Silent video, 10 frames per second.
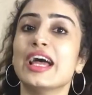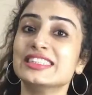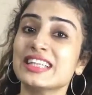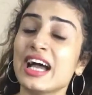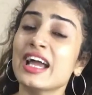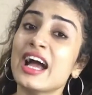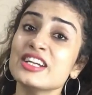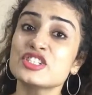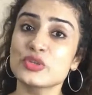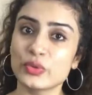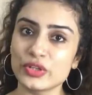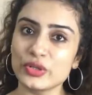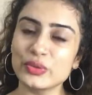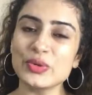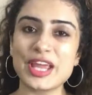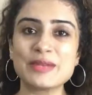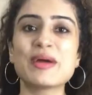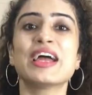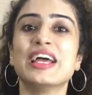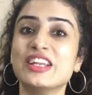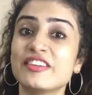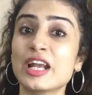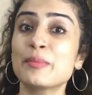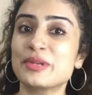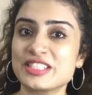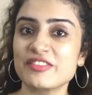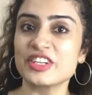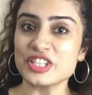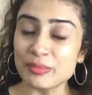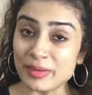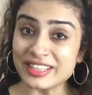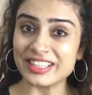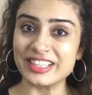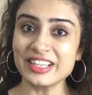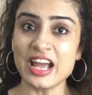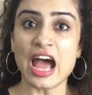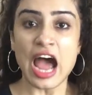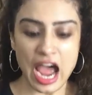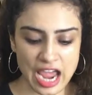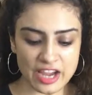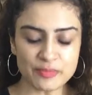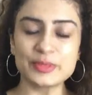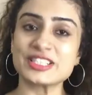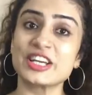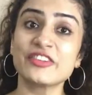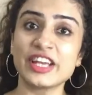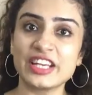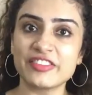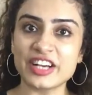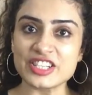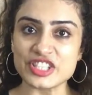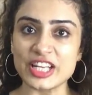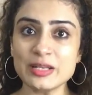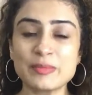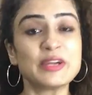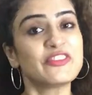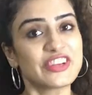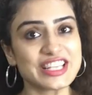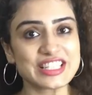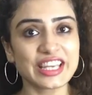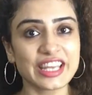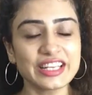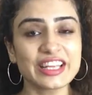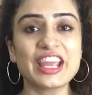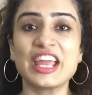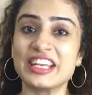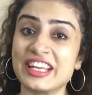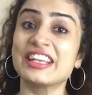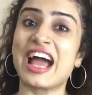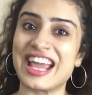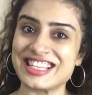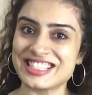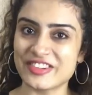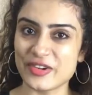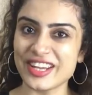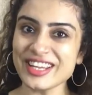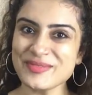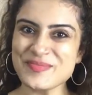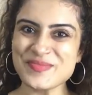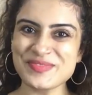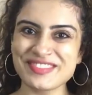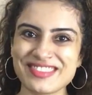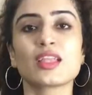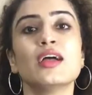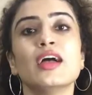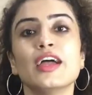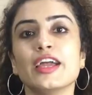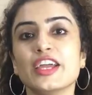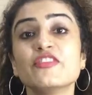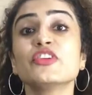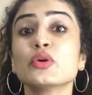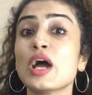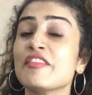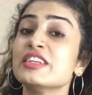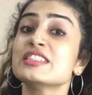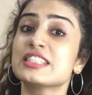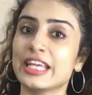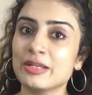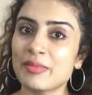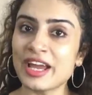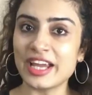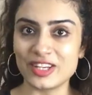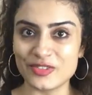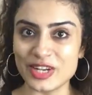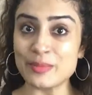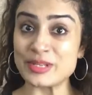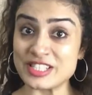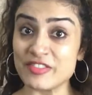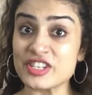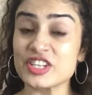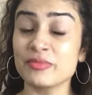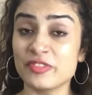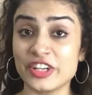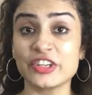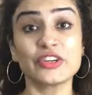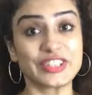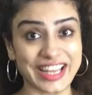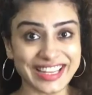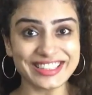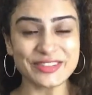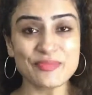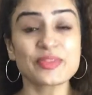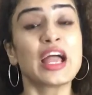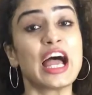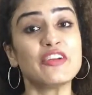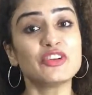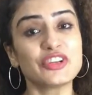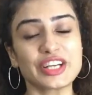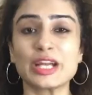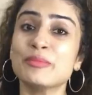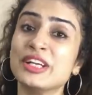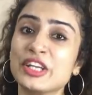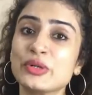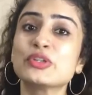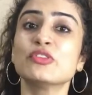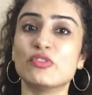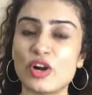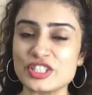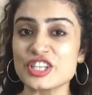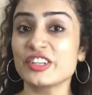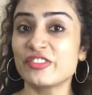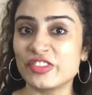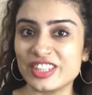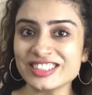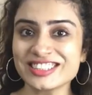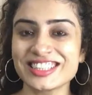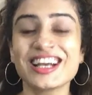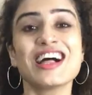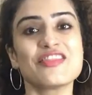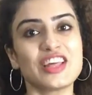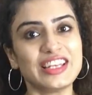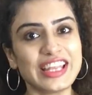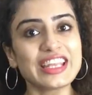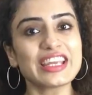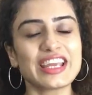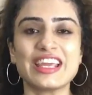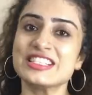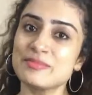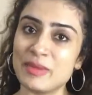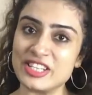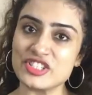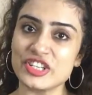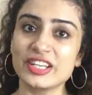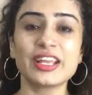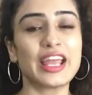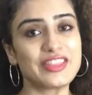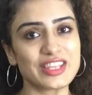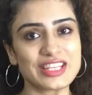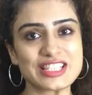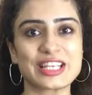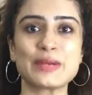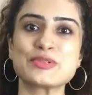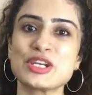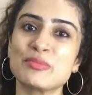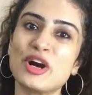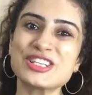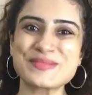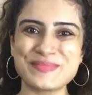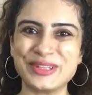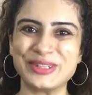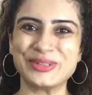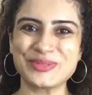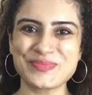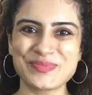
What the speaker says: As I had shown you in my aloe vera preservation method, I have preserved aloe vera gel by freezing it in an ice tray. If haven't seen my aloe vera preservation video yet, I would recommend you to watch it first. The link is mentioned in the description box below.